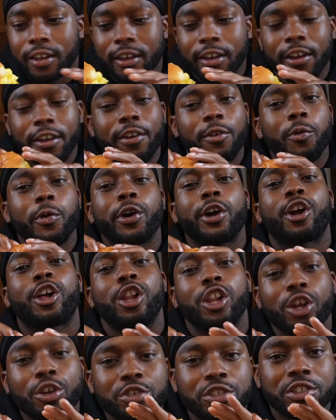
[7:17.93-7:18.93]
anywhere
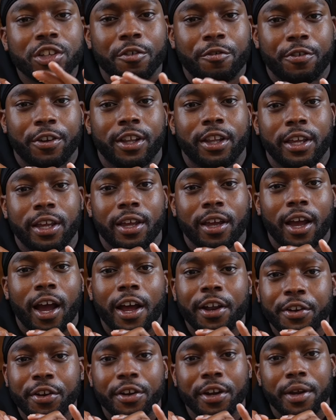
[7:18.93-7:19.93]
close to Philly,
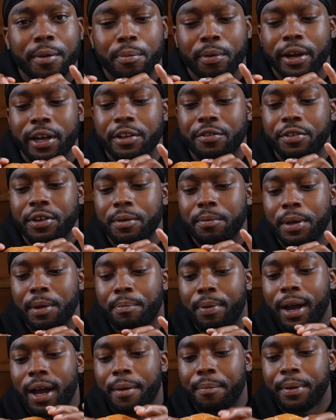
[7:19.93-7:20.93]
I know they brand's gonna be
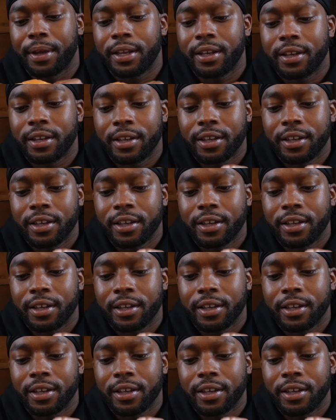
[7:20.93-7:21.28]
popping.